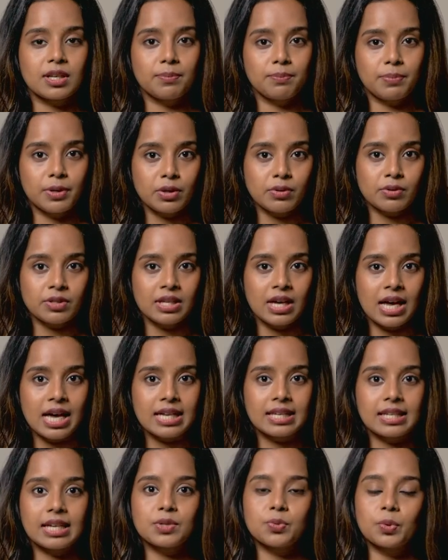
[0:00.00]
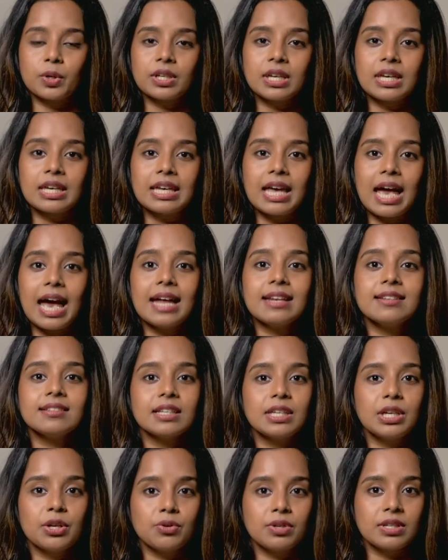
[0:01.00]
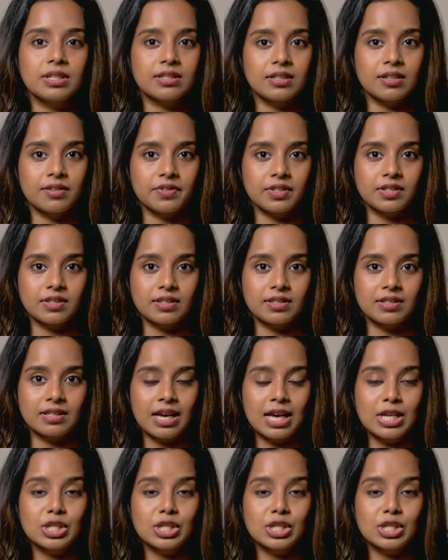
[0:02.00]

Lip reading: compute, networking, and security services